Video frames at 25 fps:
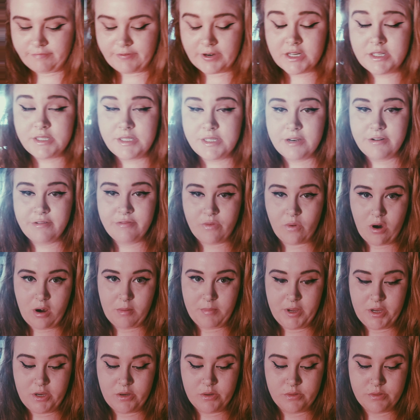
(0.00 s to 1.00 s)
First and
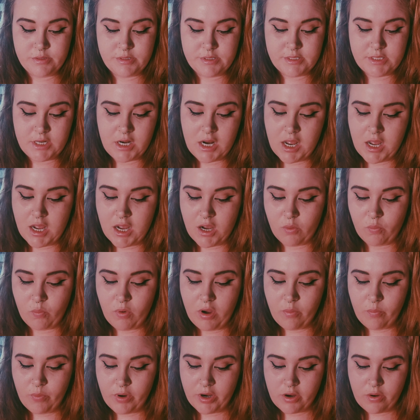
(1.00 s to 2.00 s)
foremost,
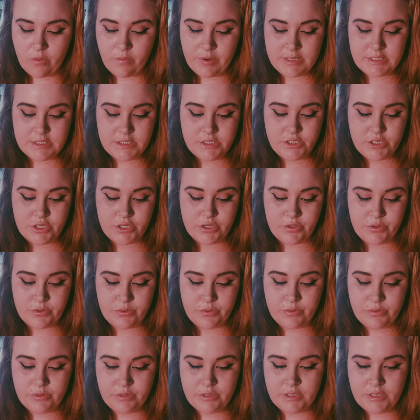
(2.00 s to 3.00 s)
what we're going to
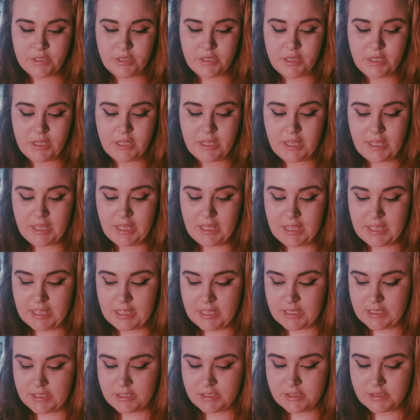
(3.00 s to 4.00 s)
do
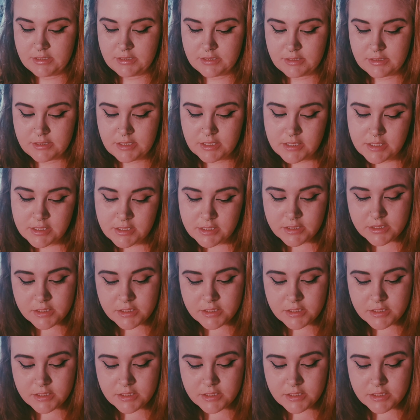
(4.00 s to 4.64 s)
is